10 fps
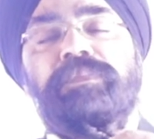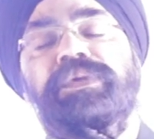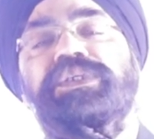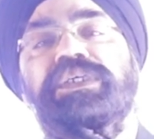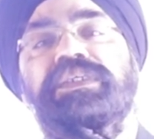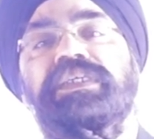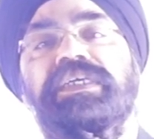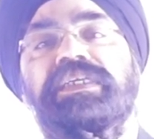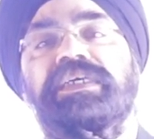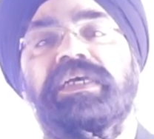appreciated
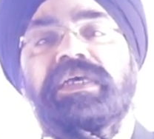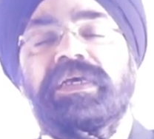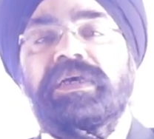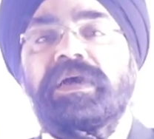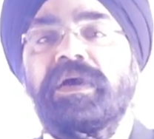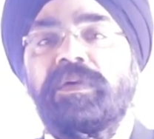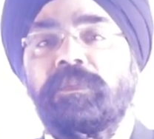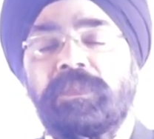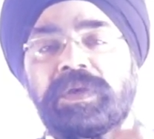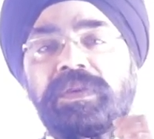it,
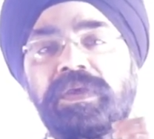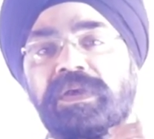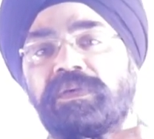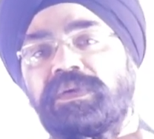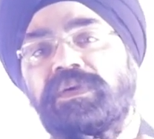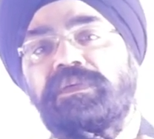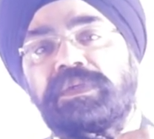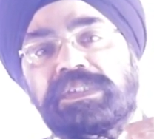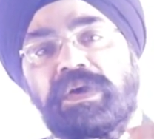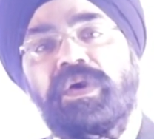but
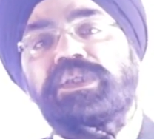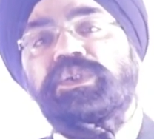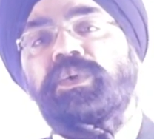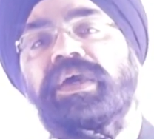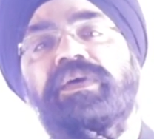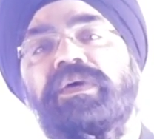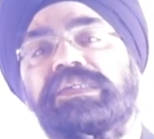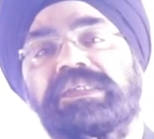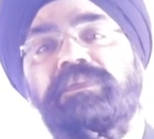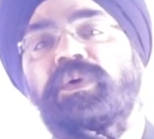also I got
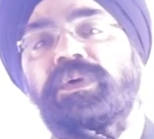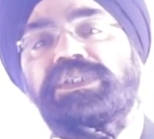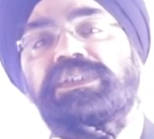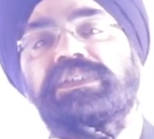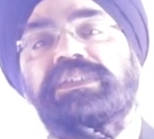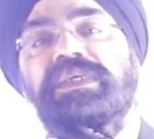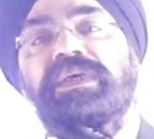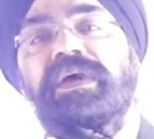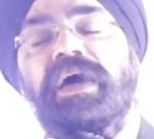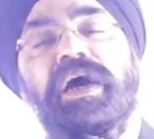some questions
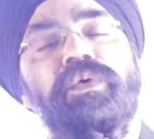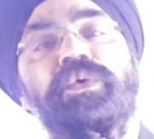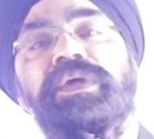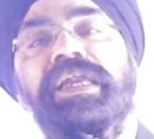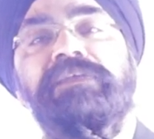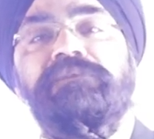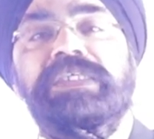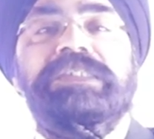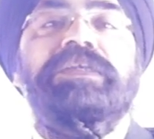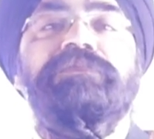how to get
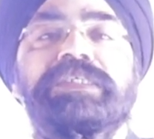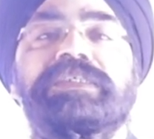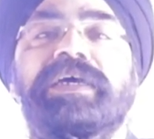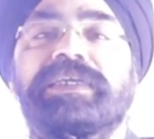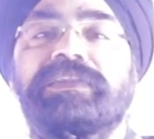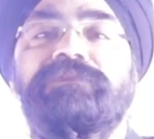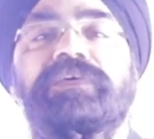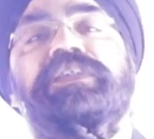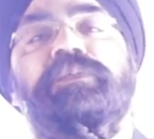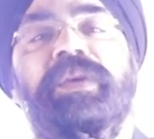visitor visa at the
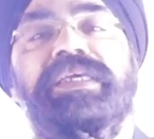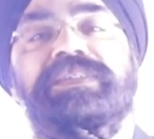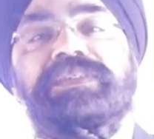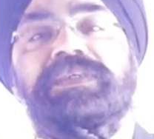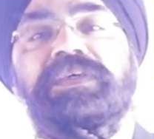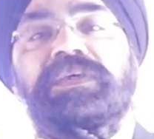first place.